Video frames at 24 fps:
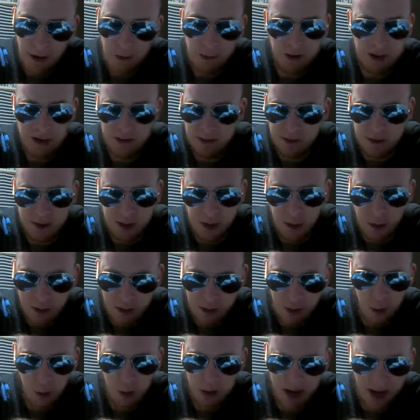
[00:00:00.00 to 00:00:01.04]
nobody from
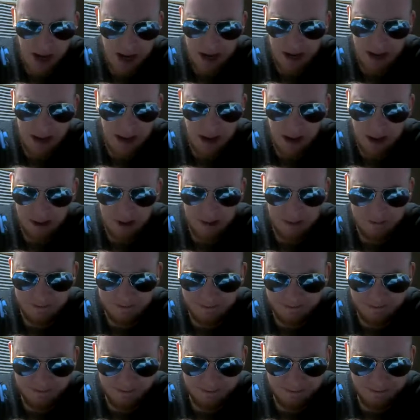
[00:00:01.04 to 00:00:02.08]
Sony or Naughty Dog
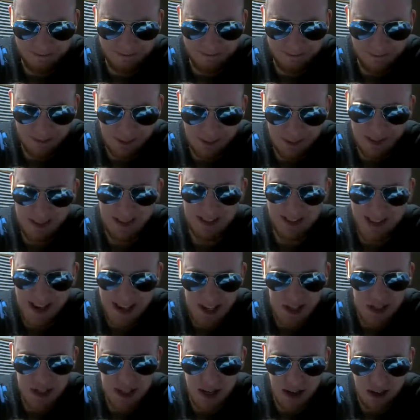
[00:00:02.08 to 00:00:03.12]
leaked
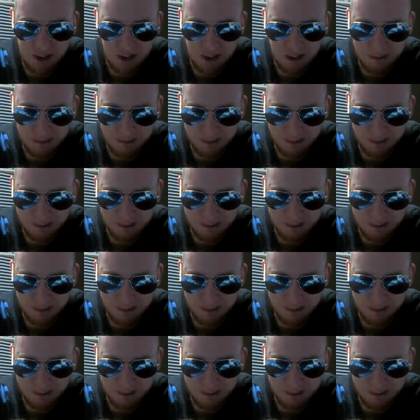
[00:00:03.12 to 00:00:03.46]
that stuff.